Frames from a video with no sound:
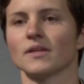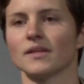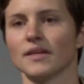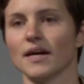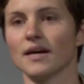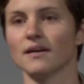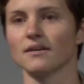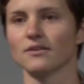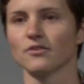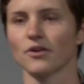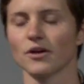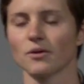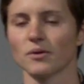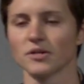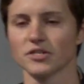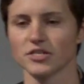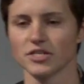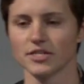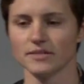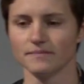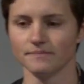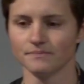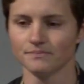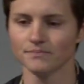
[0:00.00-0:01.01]
Yeah, great
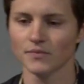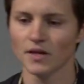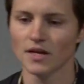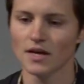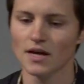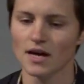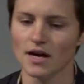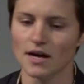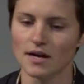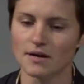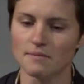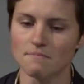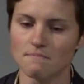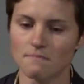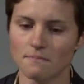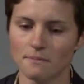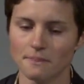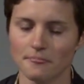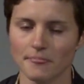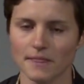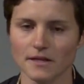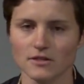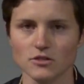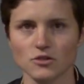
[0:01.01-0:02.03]
question.
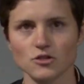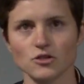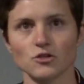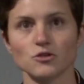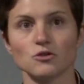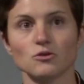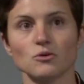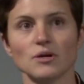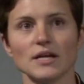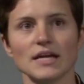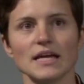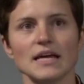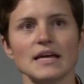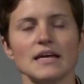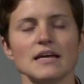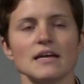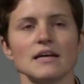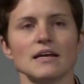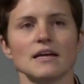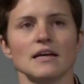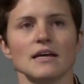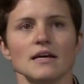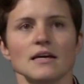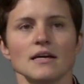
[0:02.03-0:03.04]
Um, so
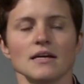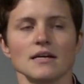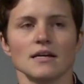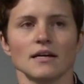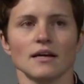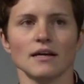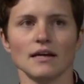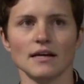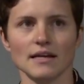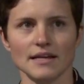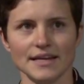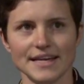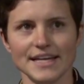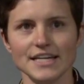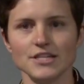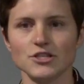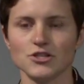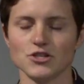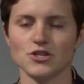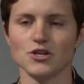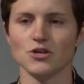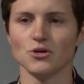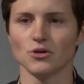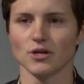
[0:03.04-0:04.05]

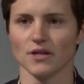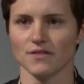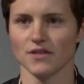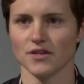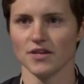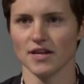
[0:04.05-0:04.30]
each node on the